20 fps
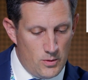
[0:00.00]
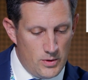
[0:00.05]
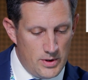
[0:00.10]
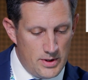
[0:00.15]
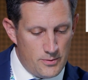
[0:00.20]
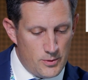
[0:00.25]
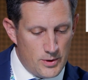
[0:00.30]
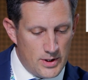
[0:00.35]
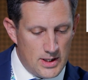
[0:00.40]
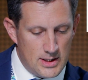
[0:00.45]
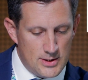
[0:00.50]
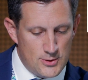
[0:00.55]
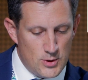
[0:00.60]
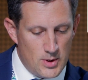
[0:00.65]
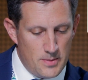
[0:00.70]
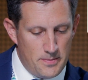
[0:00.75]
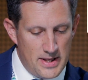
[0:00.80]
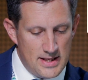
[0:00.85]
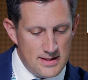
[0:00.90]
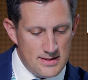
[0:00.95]
With regard
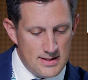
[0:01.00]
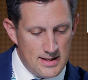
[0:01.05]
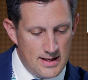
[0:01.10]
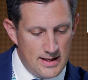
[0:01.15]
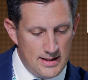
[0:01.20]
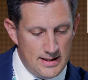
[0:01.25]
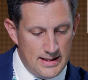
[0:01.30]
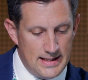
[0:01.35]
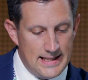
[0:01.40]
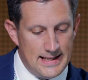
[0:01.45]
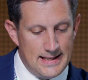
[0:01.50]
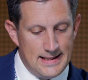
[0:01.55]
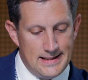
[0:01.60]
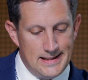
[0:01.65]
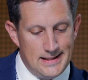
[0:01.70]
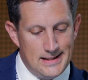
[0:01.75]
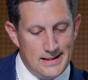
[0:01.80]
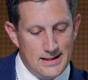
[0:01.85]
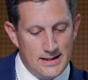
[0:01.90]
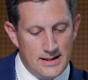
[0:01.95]
to the baseline
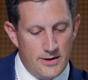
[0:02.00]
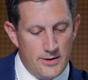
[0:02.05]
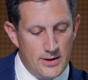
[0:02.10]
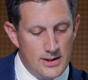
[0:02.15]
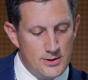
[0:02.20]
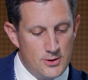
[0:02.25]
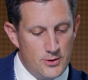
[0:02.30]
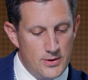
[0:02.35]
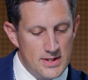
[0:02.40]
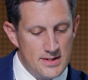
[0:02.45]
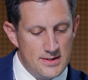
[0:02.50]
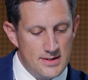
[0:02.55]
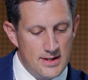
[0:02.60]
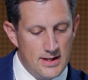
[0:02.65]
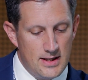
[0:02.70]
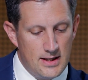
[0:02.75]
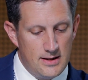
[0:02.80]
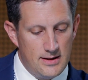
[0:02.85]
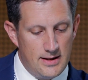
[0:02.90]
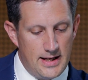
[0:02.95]

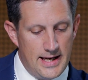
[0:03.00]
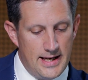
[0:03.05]
characteristic,